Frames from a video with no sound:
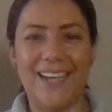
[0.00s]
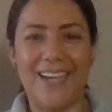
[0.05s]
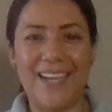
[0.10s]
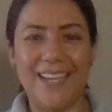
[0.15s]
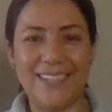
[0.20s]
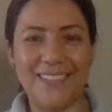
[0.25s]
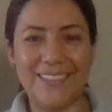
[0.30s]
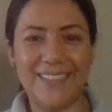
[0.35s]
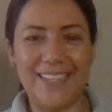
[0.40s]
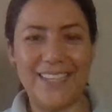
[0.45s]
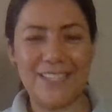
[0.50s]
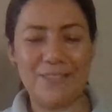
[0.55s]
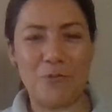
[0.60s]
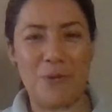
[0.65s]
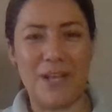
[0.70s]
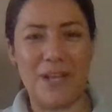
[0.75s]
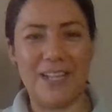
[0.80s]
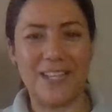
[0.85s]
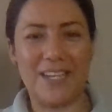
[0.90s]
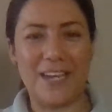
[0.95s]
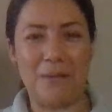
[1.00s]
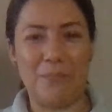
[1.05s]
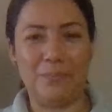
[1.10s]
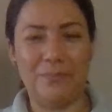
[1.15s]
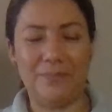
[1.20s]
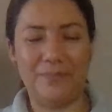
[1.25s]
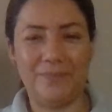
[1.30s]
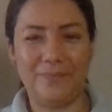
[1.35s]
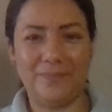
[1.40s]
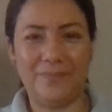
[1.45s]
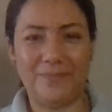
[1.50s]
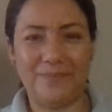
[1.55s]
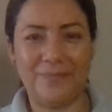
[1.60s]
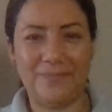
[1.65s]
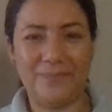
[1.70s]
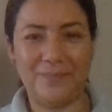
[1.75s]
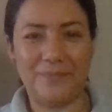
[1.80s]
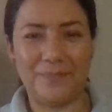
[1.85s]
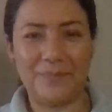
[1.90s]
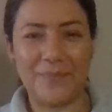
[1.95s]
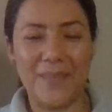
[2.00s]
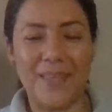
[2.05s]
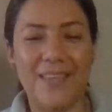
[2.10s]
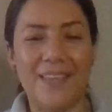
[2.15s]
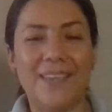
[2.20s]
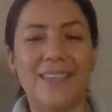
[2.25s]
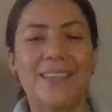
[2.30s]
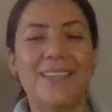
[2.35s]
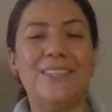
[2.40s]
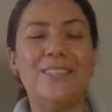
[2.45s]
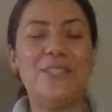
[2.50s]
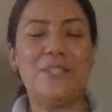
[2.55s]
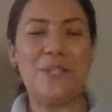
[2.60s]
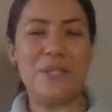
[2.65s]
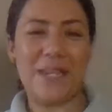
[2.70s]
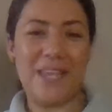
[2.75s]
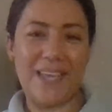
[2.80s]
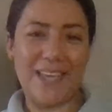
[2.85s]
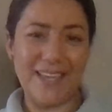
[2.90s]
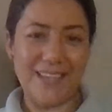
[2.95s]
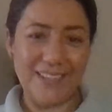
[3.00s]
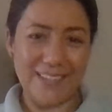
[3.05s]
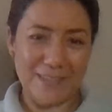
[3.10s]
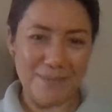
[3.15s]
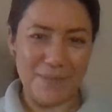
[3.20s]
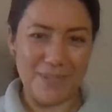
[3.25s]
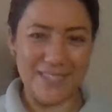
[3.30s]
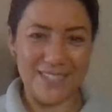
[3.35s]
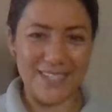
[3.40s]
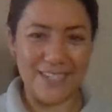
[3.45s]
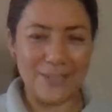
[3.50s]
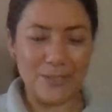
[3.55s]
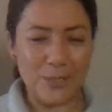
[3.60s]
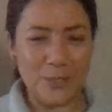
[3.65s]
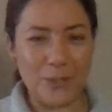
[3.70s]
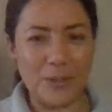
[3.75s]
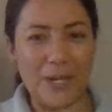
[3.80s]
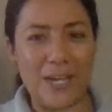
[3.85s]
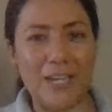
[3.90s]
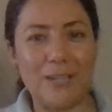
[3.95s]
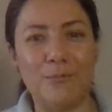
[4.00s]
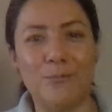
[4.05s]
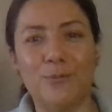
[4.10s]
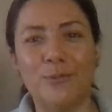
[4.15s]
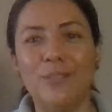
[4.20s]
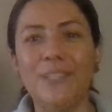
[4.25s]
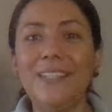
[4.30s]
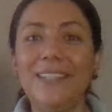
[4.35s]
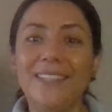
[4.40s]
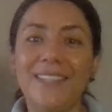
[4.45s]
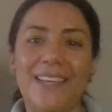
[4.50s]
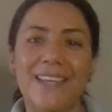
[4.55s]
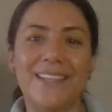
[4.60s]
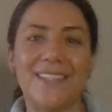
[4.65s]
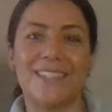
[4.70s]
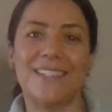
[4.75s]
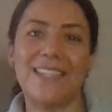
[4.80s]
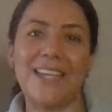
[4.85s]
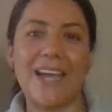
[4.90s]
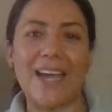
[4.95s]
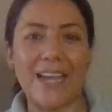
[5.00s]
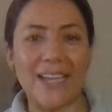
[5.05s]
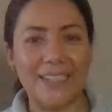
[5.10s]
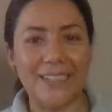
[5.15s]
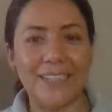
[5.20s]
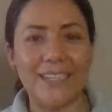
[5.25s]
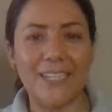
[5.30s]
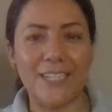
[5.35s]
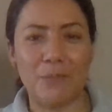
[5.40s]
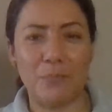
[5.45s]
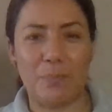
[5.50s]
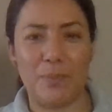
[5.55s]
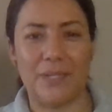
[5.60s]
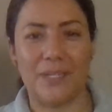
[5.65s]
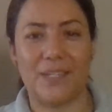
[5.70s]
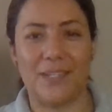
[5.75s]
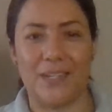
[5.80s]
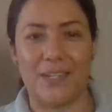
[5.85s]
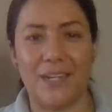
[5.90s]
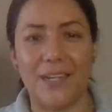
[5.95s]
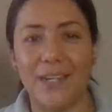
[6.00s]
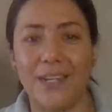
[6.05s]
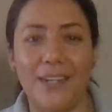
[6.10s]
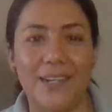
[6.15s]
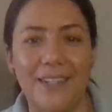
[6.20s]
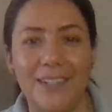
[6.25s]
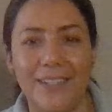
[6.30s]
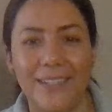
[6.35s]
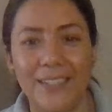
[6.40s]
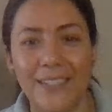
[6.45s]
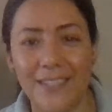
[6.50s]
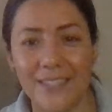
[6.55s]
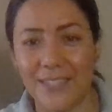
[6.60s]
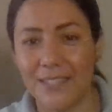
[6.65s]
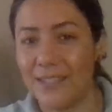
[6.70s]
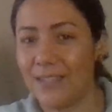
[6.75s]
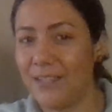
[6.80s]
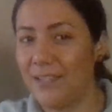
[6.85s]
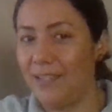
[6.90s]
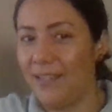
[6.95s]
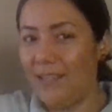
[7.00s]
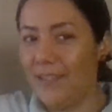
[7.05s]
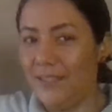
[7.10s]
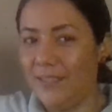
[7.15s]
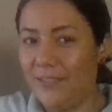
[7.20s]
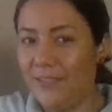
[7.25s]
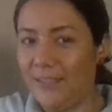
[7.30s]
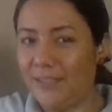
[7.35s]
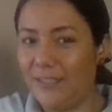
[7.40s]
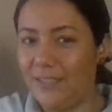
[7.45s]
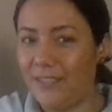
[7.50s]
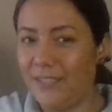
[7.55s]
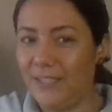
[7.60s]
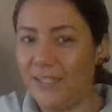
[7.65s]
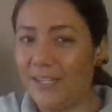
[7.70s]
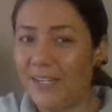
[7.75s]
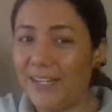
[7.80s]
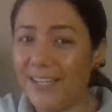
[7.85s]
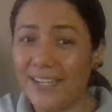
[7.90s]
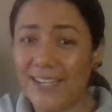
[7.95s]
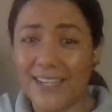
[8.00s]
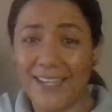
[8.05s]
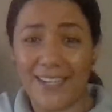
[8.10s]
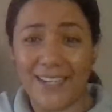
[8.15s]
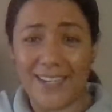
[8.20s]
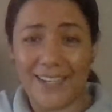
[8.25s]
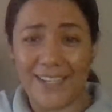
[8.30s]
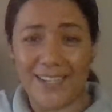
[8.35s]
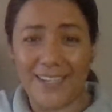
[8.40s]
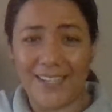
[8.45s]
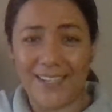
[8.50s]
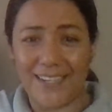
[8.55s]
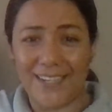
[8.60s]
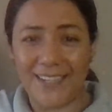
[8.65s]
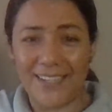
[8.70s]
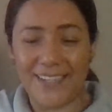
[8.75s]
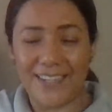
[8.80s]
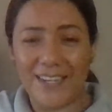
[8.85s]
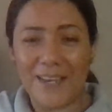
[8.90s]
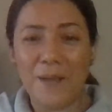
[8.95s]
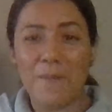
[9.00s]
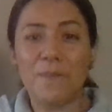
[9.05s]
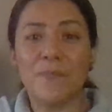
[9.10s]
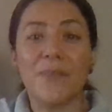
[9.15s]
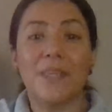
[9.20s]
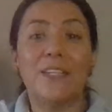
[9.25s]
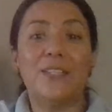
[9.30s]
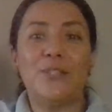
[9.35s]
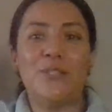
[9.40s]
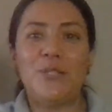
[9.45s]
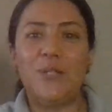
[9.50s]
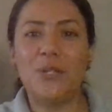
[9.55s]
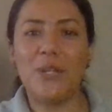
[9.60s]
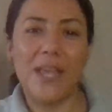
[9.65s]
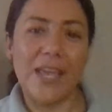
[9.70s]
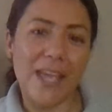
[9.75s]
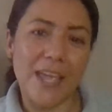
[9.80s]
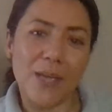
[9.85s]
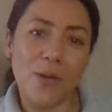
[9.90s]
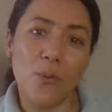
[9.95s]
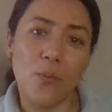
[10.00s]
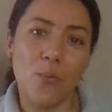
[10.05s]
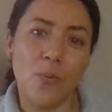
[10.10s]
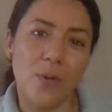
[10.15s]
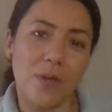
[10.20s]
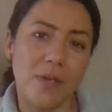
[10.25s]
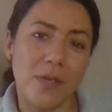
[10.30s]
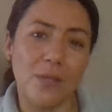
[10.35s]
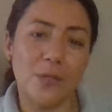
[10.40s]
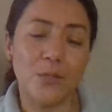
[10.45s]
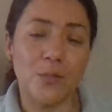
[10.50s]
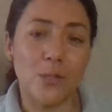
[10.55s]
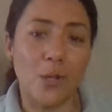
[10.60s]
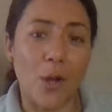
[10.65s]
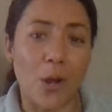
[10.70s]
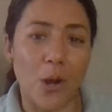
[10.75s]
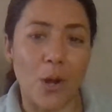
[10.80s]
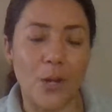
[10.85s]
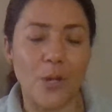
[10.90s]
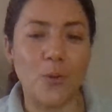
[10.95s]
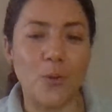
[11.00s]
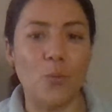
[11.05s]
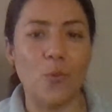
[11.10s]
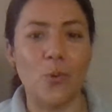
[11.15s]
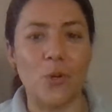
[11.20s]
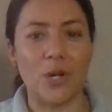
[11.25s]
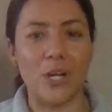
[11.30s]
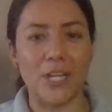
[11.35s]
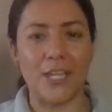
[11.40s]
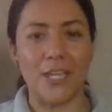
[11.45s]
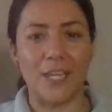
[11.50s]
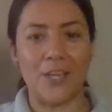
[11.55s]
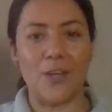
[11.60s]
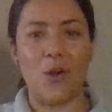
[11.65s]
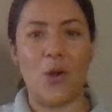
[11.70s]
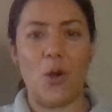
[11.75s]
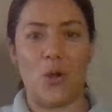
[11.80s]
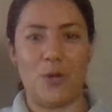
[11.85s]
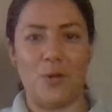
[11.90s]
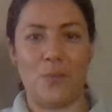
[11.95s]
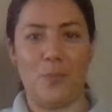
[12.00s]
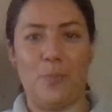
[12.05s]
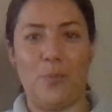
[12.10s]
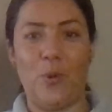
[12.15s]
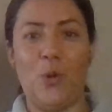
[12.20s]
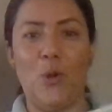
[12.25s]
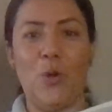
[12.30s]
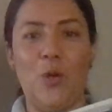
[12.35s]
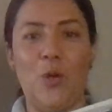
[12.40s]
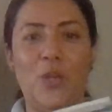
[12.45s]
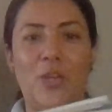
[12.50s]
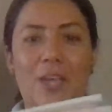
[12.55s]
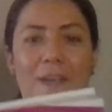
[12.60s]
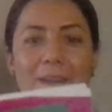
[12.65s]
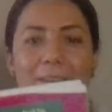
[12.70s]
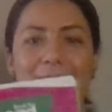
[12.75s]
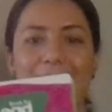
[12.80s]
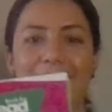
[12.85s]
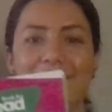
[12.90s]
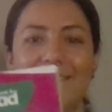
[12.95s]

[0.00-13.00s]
Hi class, welcome. Today, let me tell you, I'm really excited because ta-da! Today we start working on book